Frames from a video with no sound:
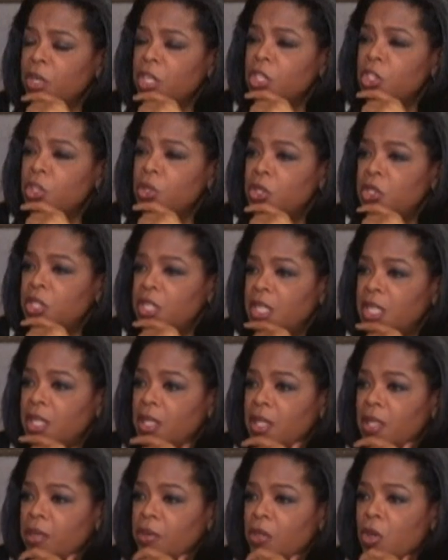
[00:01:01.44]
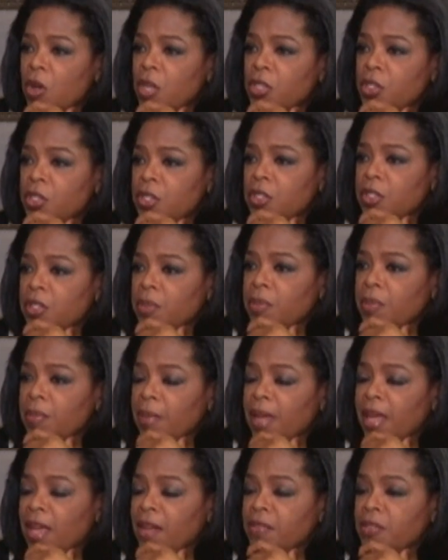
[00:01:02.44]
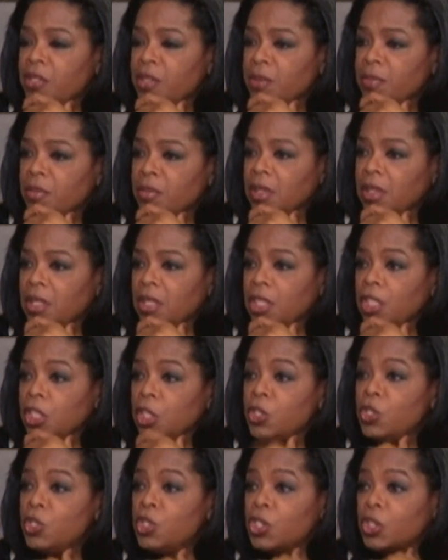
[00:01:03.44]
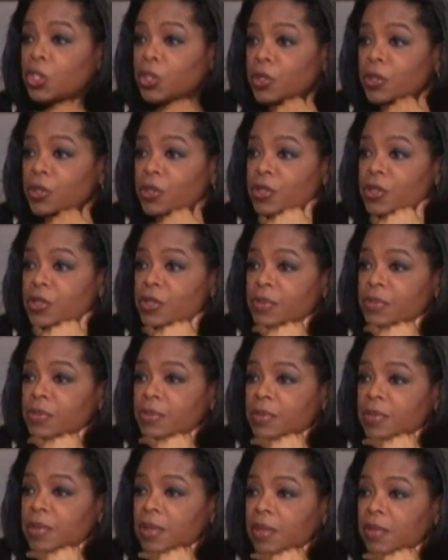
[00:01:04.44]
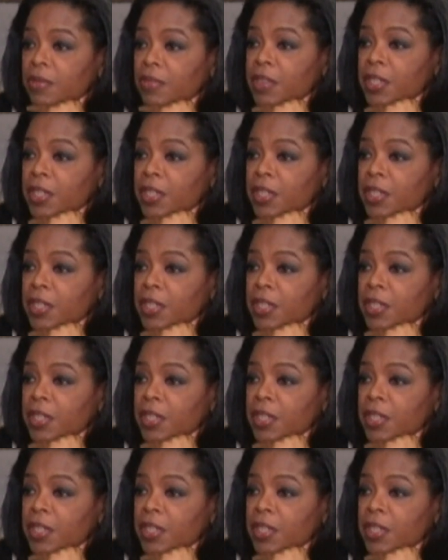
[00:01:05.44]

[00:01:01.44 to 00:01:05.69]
What did you see that caused you to have some concerns and